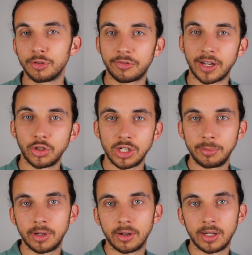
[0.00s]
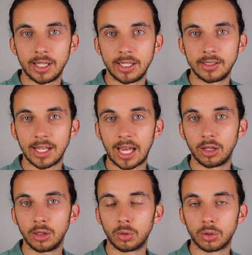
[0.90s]
to find cheap hearing aids at a
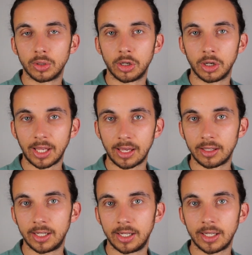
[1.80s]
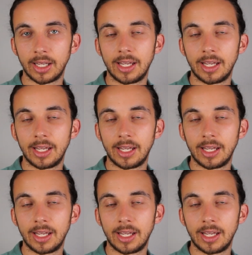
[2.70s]
local hearing aid clinic?